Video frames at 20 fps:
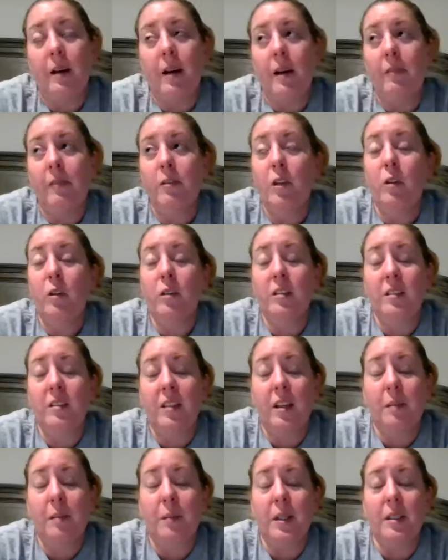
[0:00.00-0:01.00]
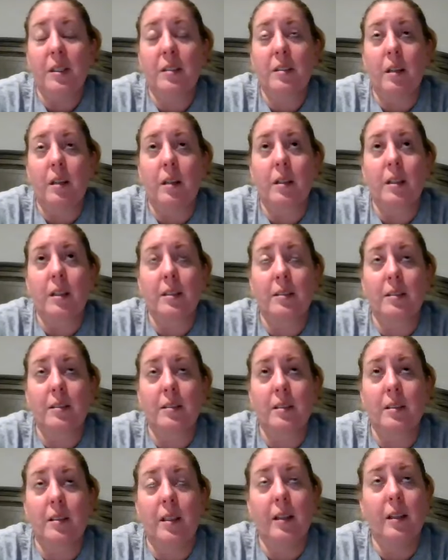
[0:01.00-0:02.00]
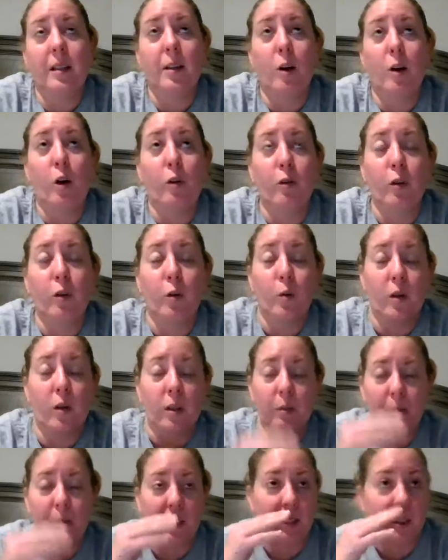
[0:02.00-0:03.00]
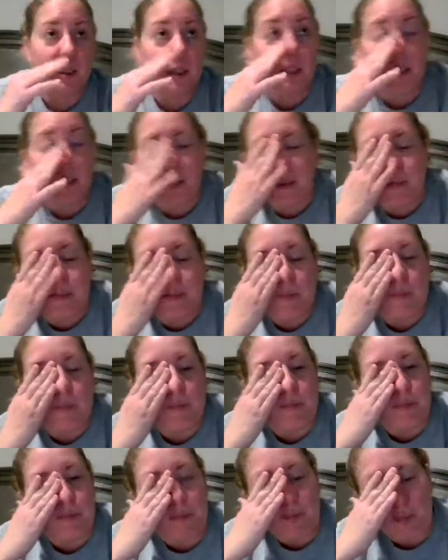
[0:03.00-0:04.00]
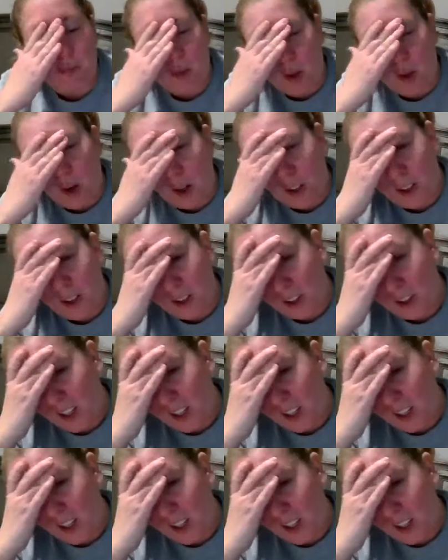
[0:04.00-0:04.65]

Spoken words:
else? I have noticed that my stock is getting overwhelmingly large